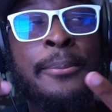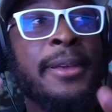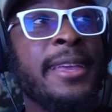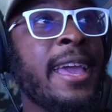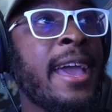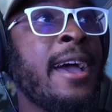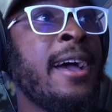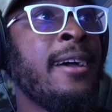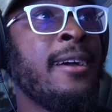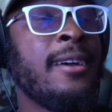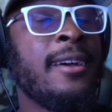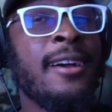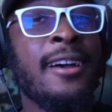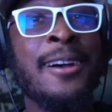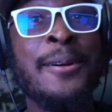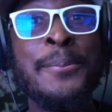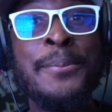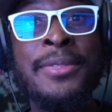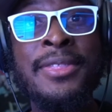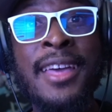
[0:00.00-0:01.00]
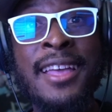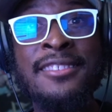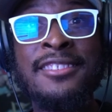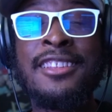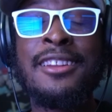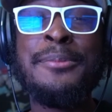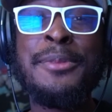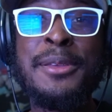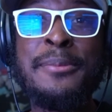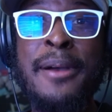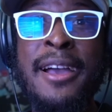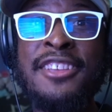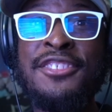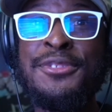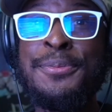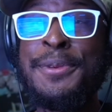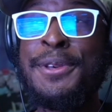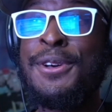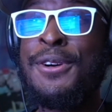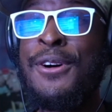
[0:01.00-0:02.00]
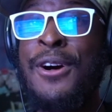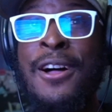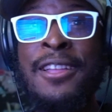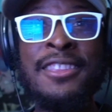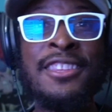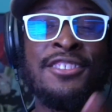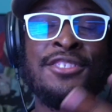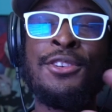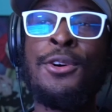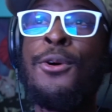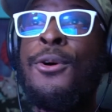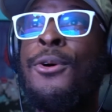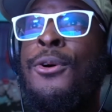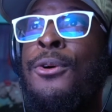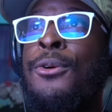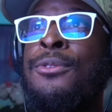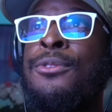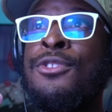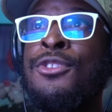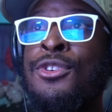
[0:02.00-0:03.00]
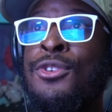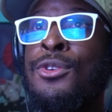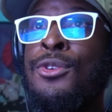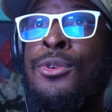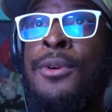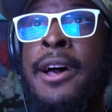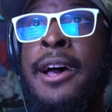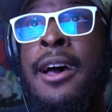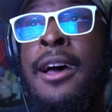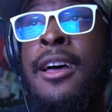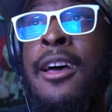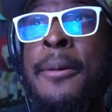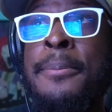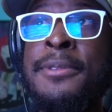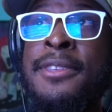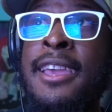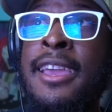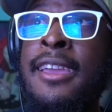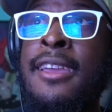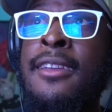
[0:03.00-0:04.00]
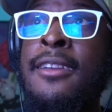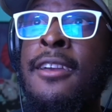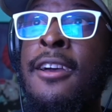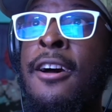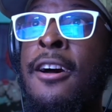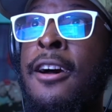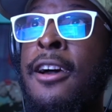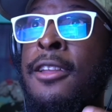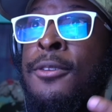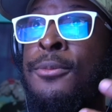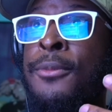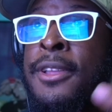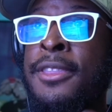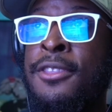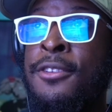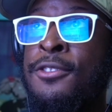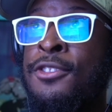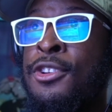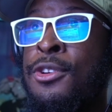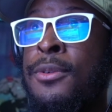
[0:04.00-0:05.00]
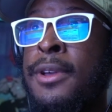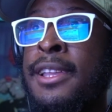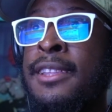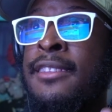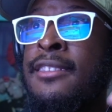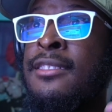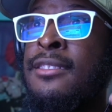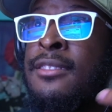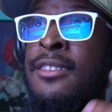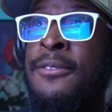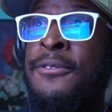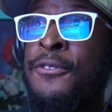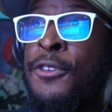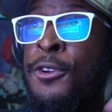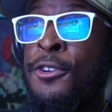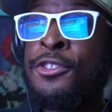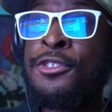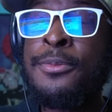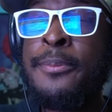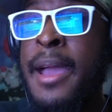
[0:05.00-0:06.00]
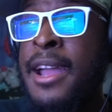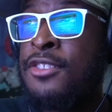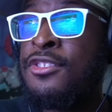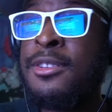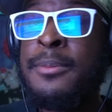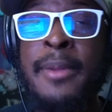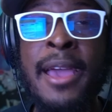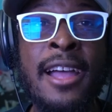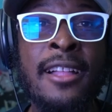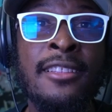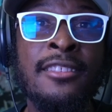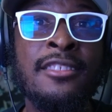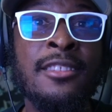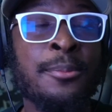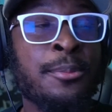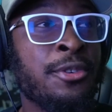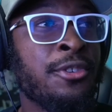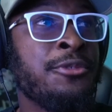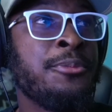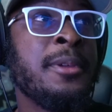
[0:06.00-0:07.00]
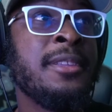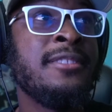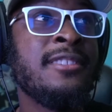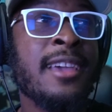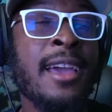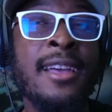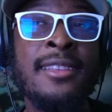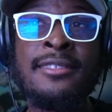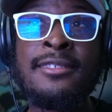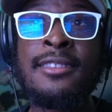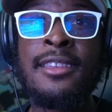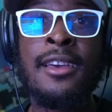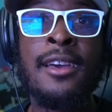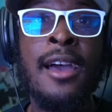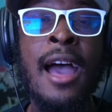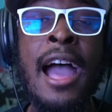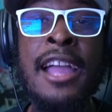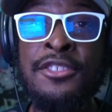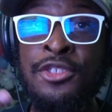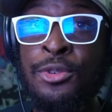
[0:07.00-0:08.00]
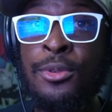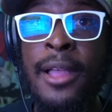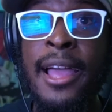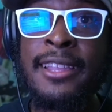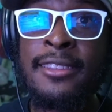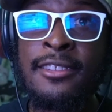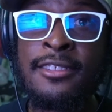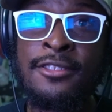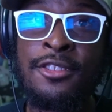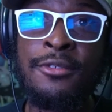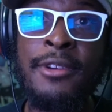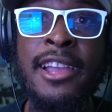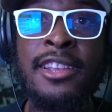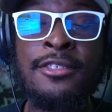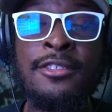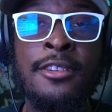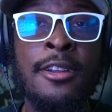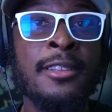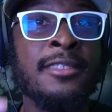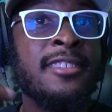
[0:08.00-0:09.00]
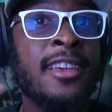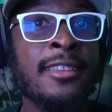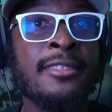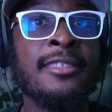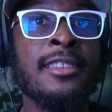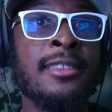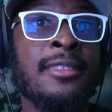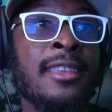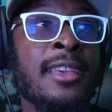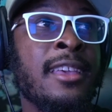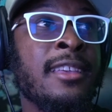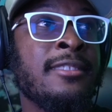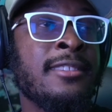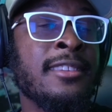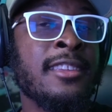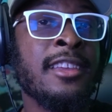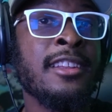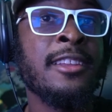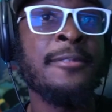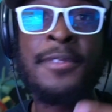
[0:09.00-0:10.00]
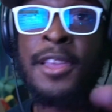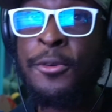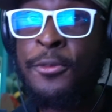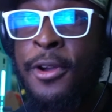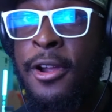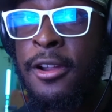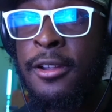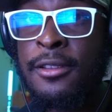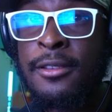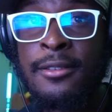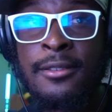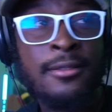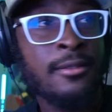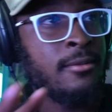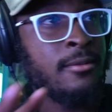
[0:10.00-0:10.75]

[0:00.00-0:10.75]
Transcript: But yeah, that's gonna be my spiel on this whole new update on what they're doing, this first matching balance improvement test. I do like this direction on testing things, and then if they work,